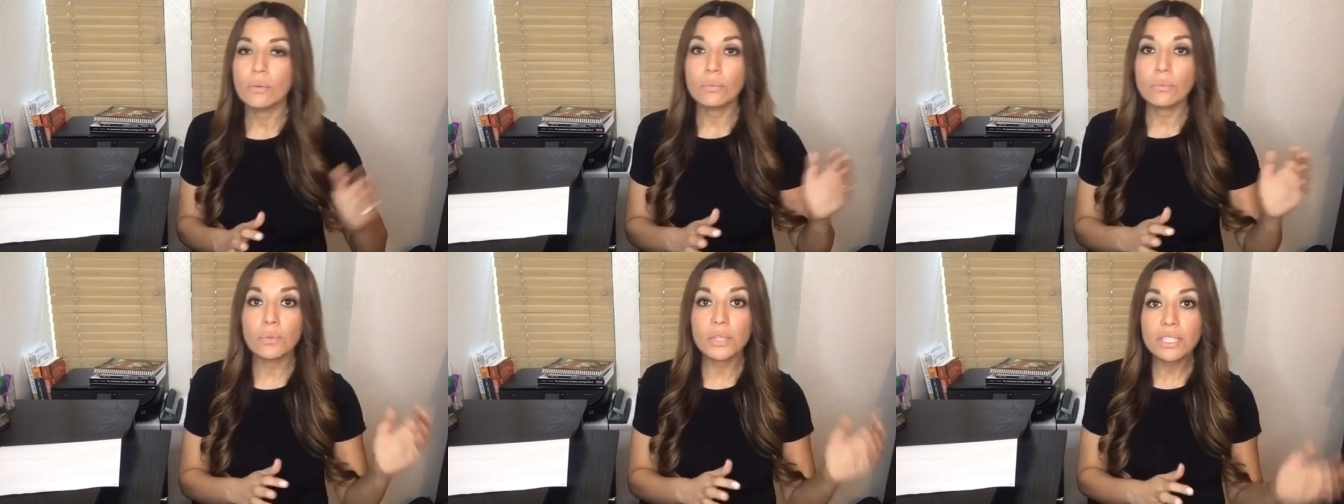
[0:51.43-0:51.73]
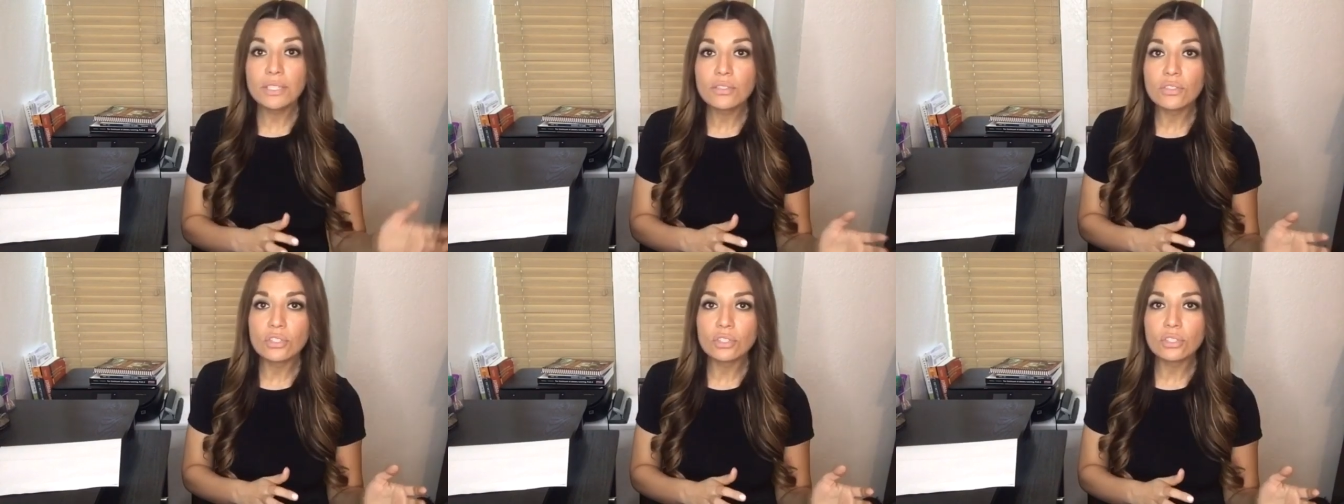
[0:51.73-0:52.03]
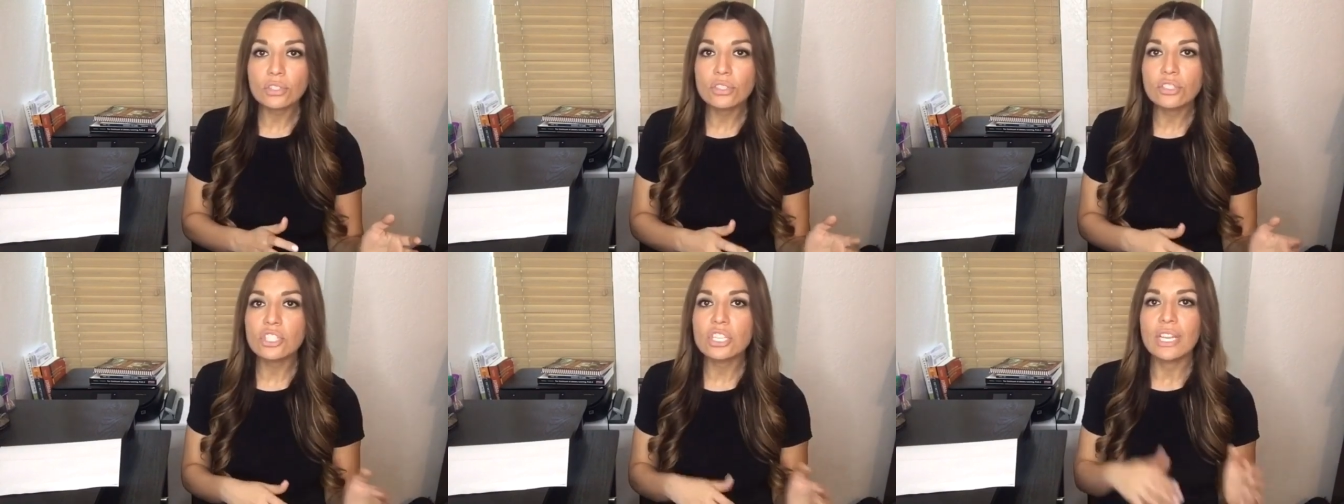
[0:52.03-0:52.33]

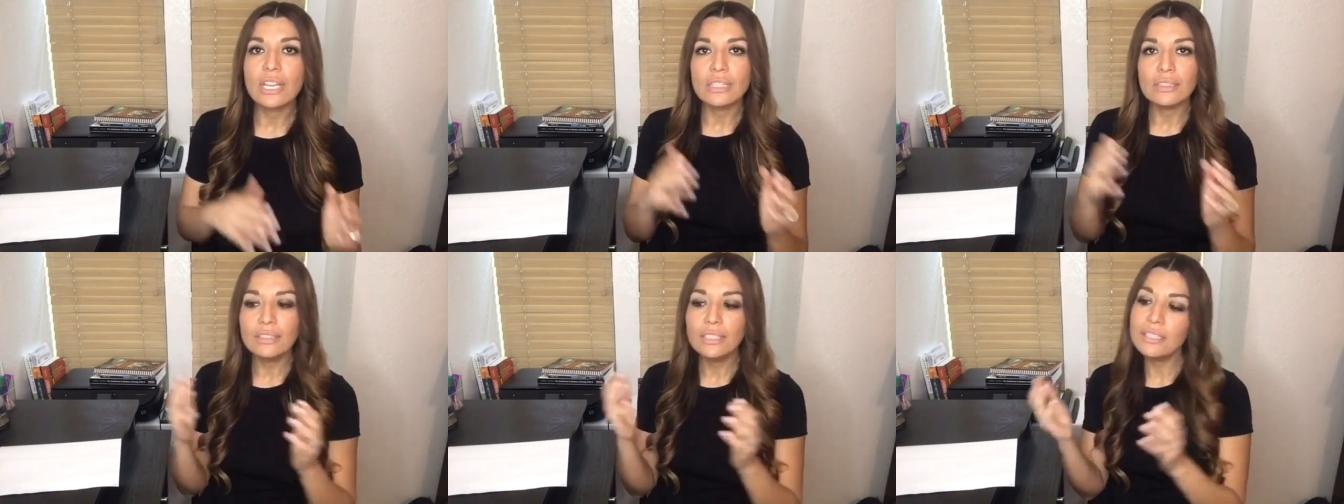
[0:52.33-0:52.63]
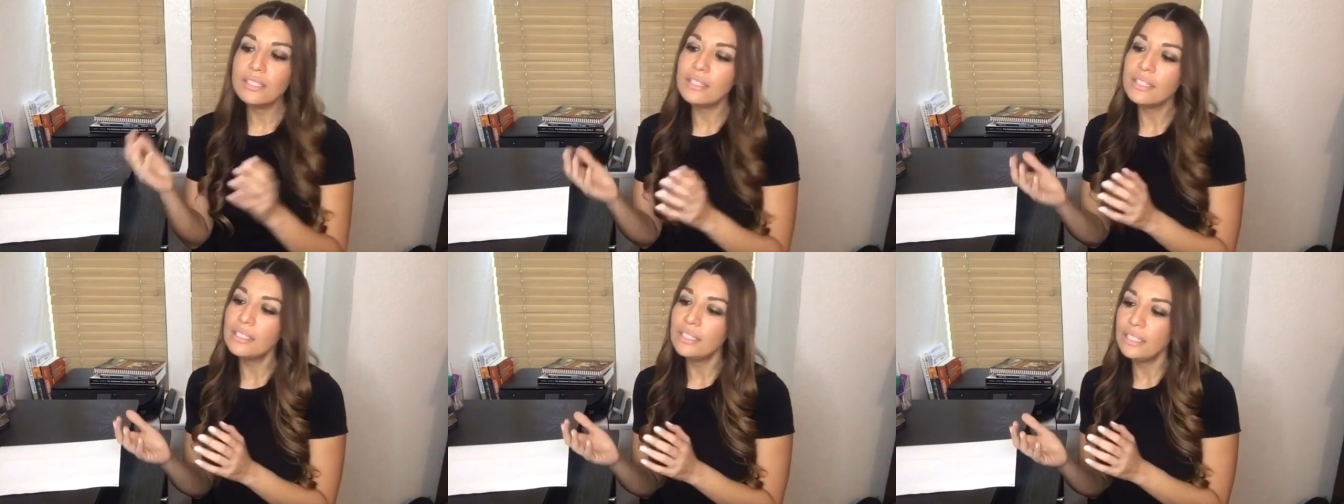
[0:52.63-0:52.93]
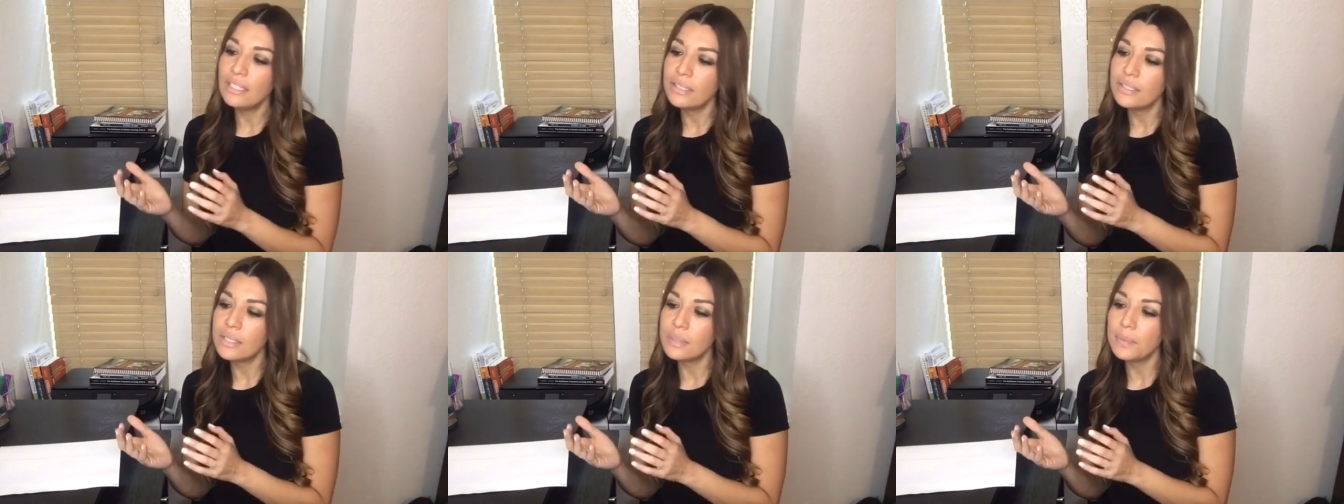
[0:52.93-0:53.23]
research,
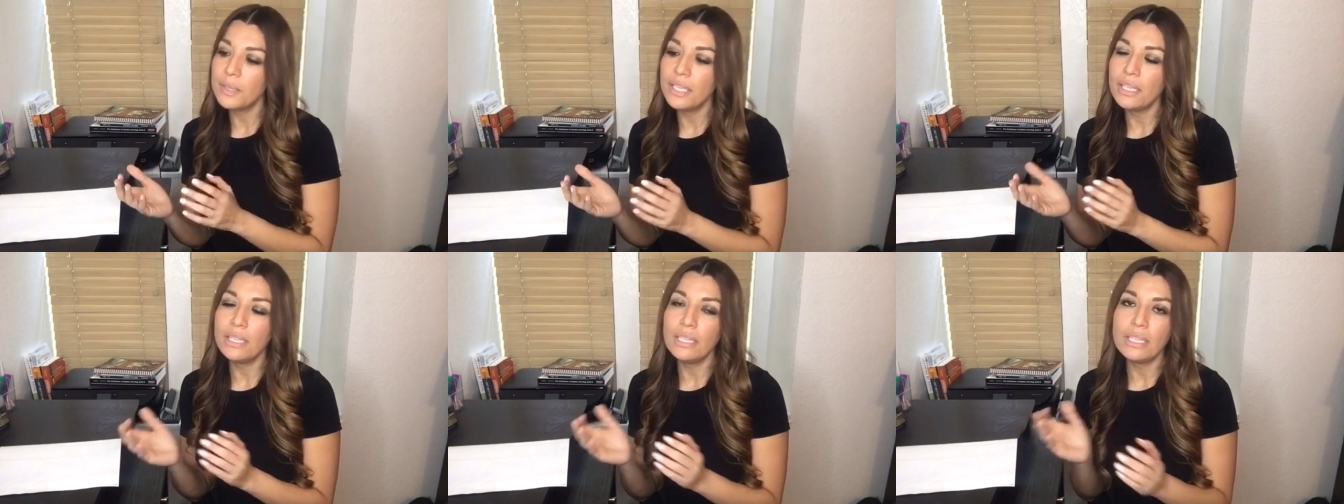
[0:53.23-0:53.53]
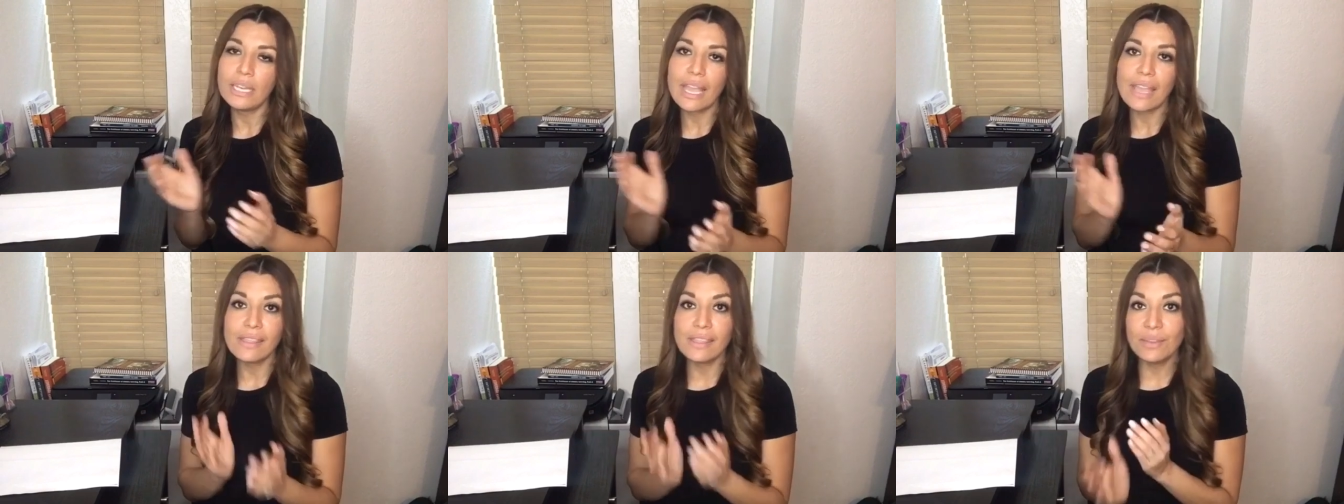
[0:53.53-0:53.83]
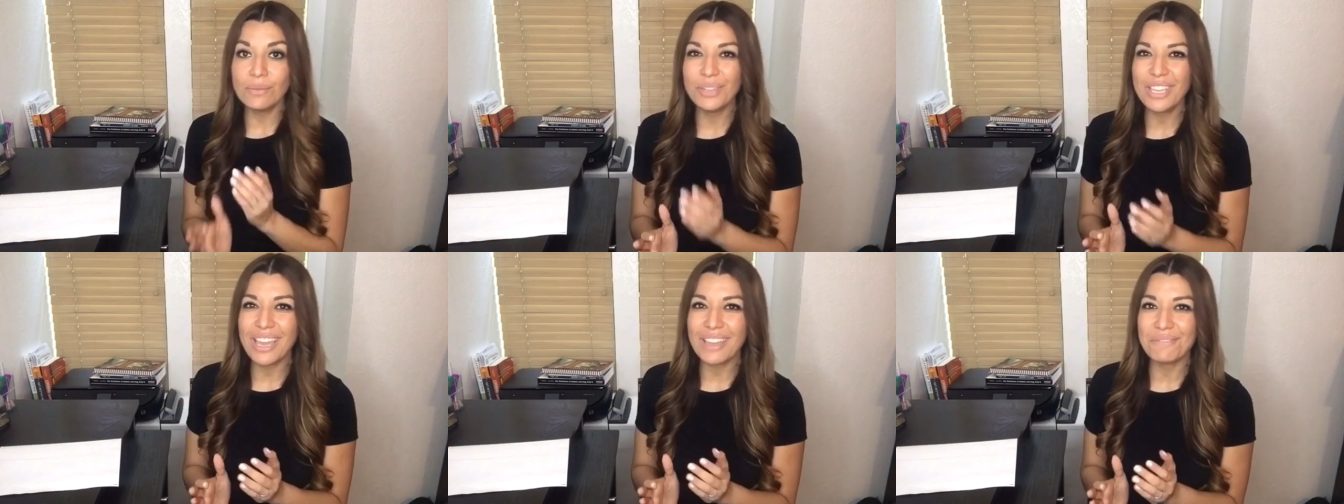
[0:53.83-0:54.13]
listening and speaking, and
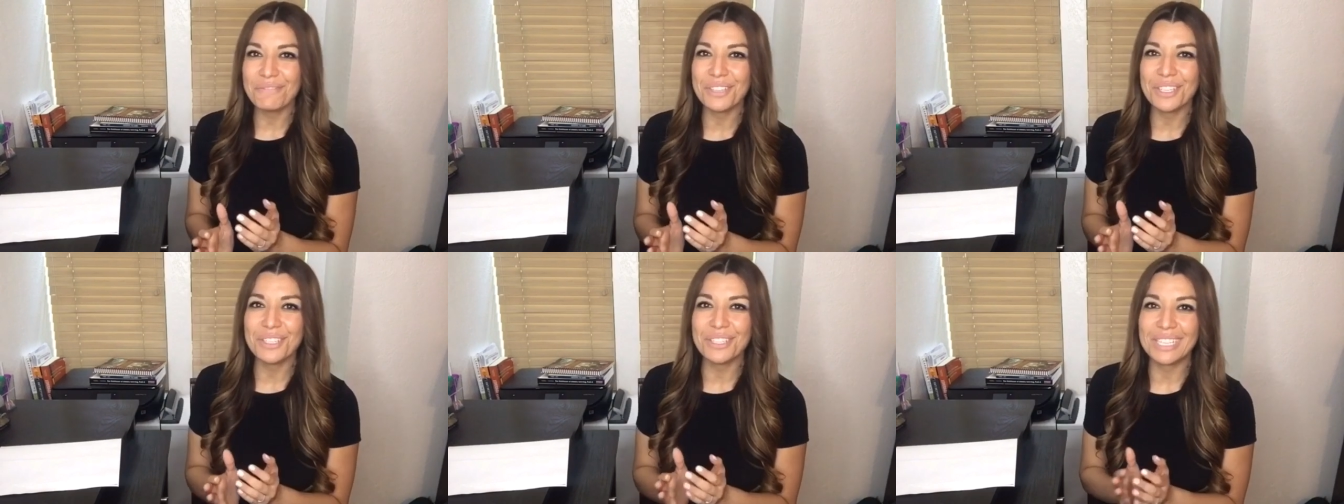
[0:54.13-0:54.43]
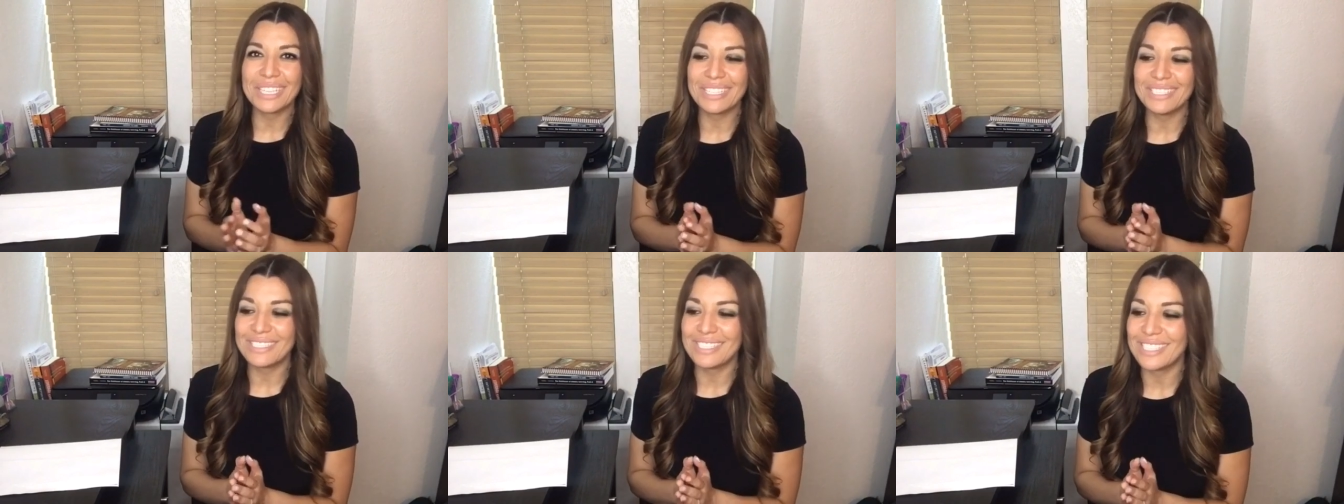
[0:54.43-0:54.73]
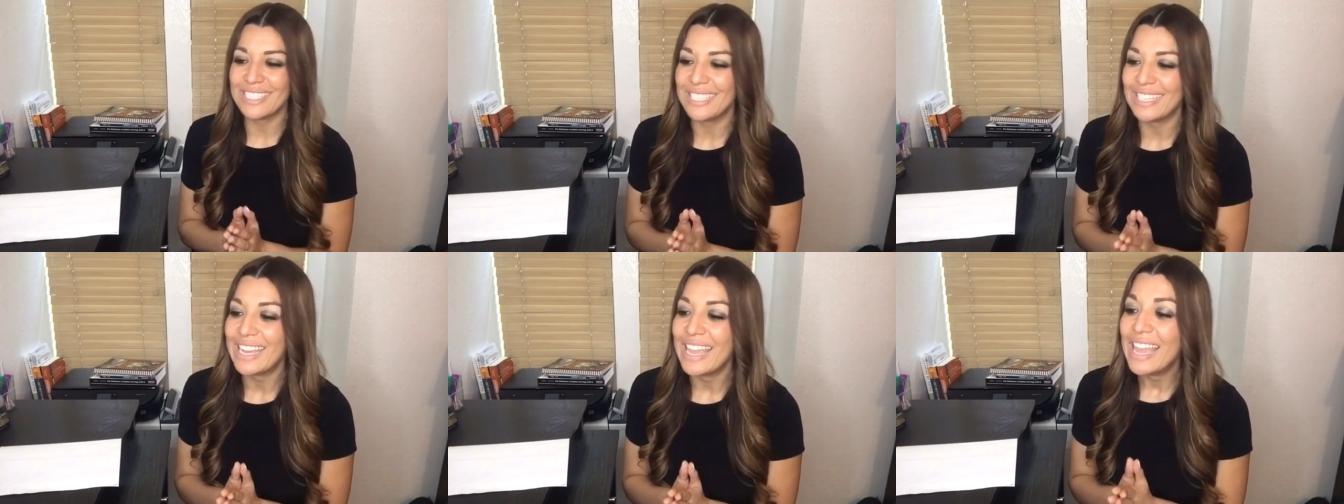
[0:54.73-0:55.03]
then we had figure
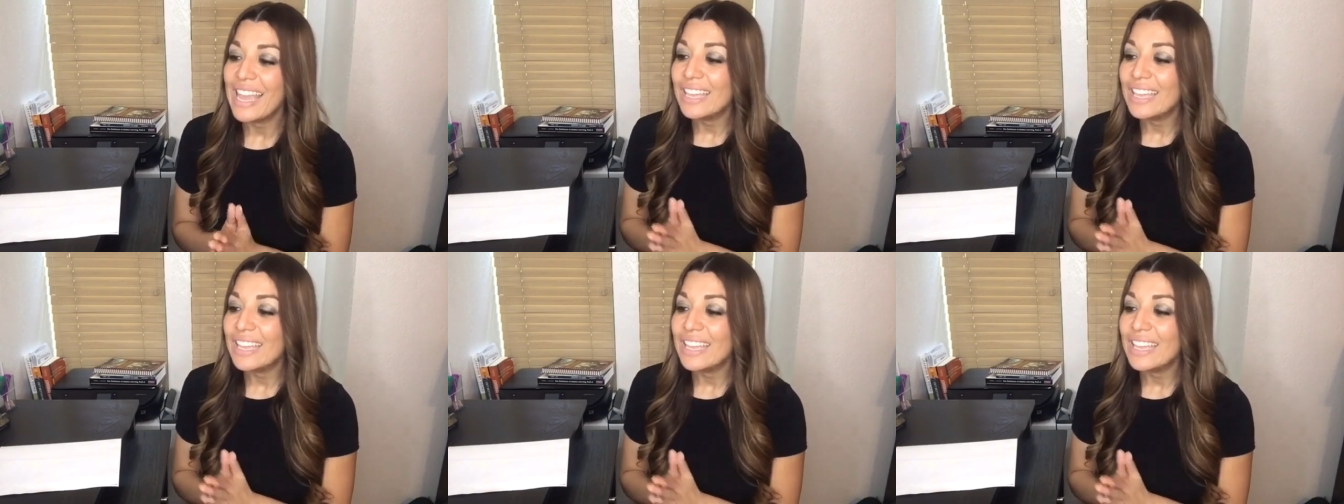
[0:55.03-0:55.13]
19.